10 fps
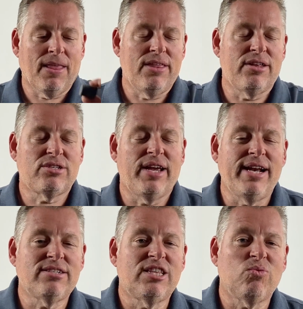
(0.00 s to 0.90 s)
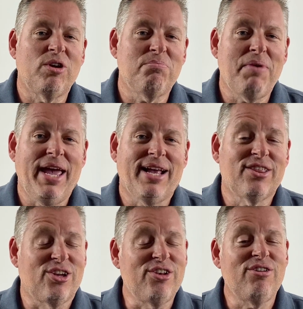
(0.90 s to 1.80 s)
And the change that we make,
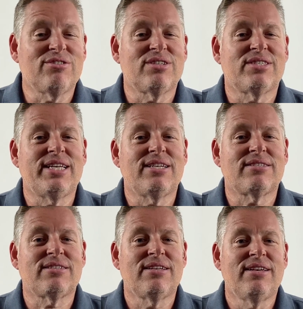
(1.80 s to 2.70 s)
the good news is this